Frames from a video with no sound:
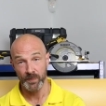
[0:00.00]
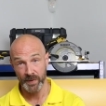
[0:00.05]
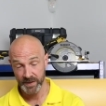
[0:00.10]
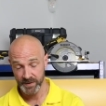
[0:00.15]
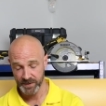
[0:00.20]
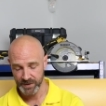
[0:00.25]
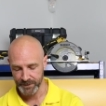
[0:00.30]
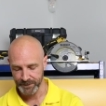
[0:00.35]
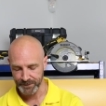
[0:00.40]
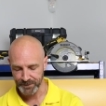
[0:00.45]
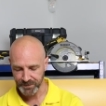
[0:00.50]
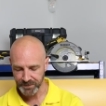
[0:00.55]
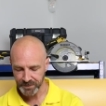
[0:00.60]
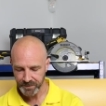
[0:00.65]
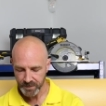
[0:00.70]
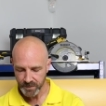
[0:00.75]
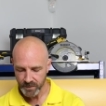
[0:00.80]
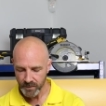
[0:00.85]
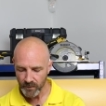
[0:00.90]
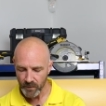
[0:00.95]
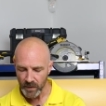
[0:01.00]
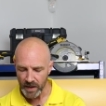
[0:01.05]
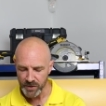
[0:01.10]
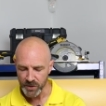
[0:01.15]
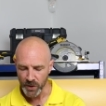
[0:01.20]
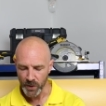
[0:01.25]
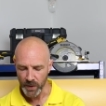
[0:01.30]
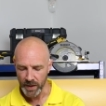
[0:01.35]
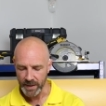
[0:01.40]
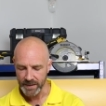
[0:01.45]
bits,
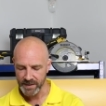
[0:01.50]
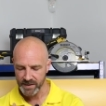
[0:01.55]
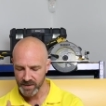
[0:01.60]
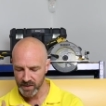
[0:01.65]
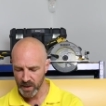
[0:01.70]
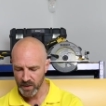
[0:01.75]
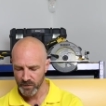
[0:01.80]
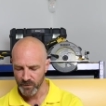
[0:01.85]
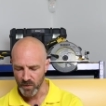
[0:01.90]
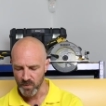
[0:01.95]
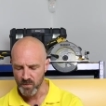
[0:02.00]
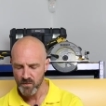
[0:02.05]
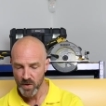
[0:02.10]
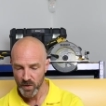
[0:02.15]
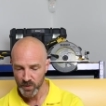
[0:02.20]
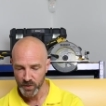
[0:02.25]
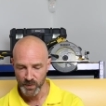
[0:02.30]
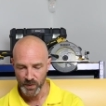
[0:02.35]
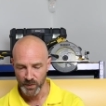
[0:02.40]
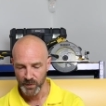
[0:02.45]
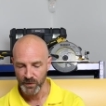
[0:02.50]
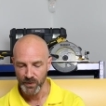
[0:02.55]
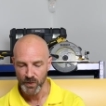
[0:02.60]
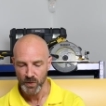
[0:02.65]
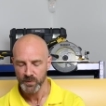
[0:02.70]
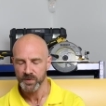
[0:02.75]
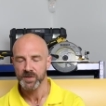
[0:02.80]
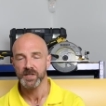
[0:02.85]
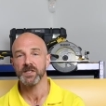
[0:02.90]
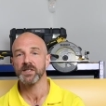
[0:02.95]
so designed for multiple
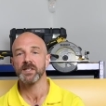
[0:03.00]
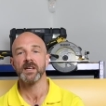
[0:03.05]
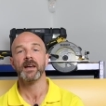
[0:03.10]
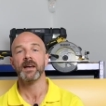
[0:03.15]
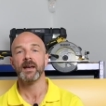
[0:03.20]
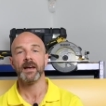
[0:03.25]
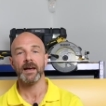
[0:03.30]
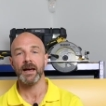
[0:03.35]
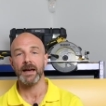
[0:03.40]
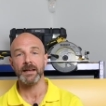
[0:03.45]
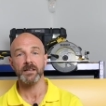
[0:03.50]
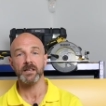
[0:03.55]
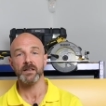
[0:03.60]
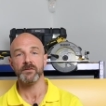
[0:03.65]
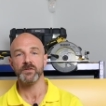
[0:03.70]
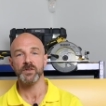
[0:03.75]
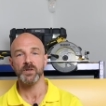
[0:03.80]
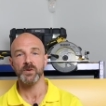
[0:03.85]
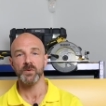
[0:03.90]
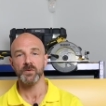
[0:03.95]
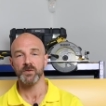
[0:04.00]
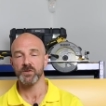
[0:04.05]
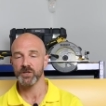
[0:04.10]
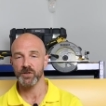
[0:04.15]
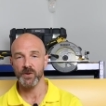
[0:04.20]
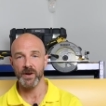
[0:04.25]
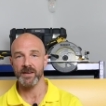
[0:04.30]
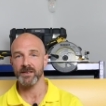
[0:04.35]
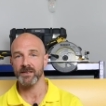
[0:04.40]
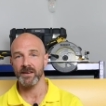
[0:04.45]
performances and gives you
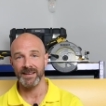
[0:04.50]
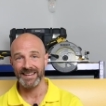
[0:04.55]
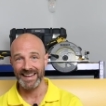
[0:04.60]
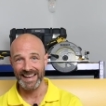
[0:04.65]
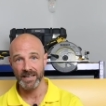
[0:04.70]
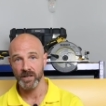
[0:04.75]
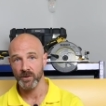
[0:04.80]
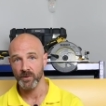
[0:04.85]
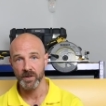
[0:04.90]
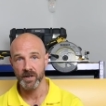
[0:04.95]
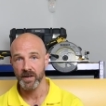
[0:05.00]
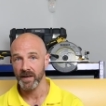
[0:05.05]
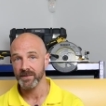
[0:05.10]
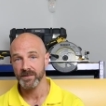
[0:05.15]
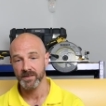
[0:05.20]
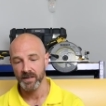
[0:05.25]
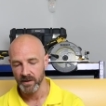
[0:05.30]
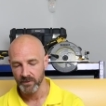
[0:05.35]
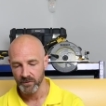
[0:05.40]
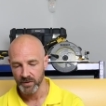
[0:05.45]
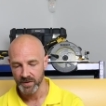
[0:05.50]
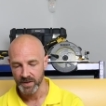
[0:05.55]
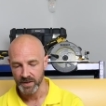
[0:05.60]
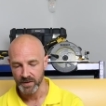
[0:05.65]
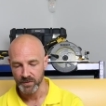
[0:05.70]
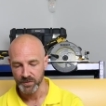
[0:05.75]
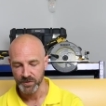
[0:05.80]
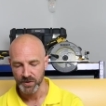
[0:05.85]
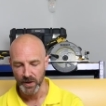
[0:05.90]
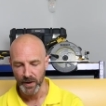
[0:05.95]
straight and accurate cuts every
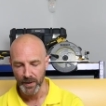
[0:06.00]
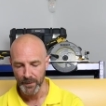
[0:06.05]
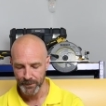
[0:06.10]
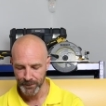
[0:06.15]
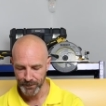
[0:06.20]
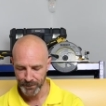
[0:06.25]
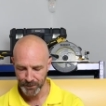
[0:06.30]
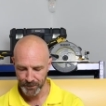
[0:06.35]
single time.